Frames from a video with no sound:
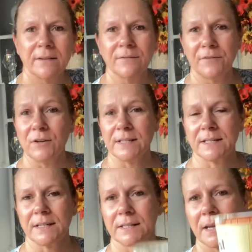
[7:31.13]
for
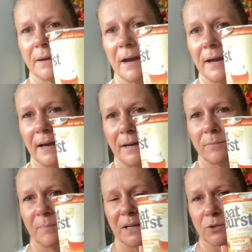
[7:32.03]
instance, I
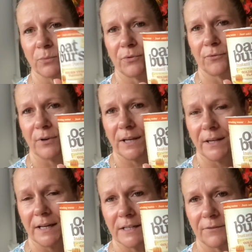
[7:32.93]
picked up 3 of
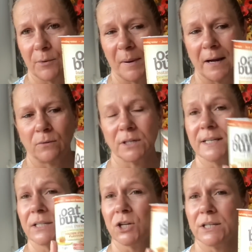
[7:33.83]
these for £1. I
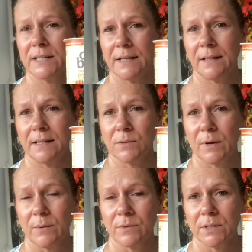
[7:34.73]
started eating these
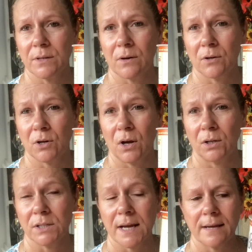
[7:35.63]
when I was on
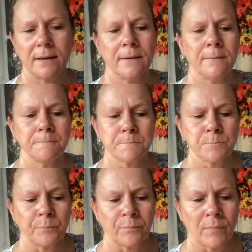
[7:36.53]
holiday.
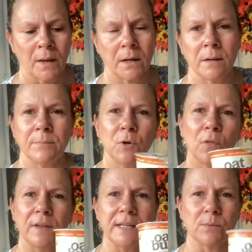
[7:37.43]

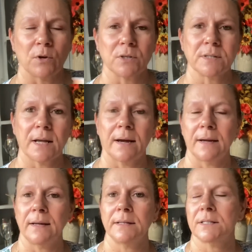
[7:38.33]
Not these ones.
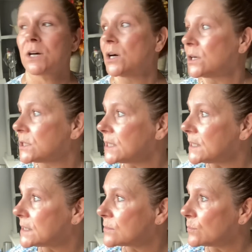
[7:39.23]
I
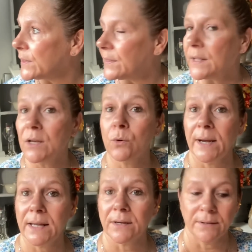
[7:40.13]
started with the
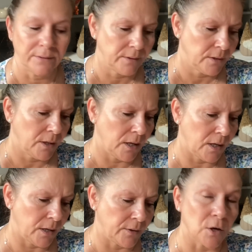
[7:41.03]
Quaker,
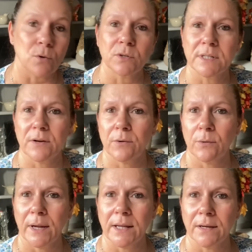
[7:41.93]
the golden syrup
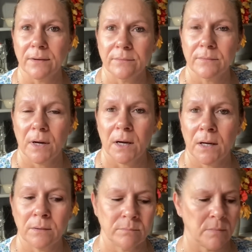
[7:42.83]
Quaker.
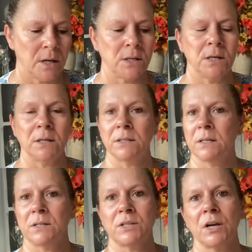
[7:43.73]
And they're
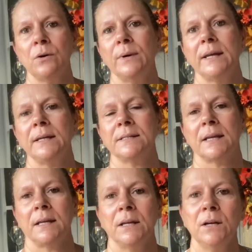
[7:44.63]
so
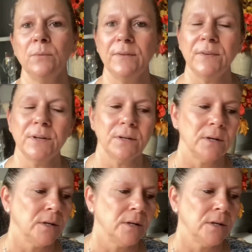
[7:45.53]
easy, you know. If you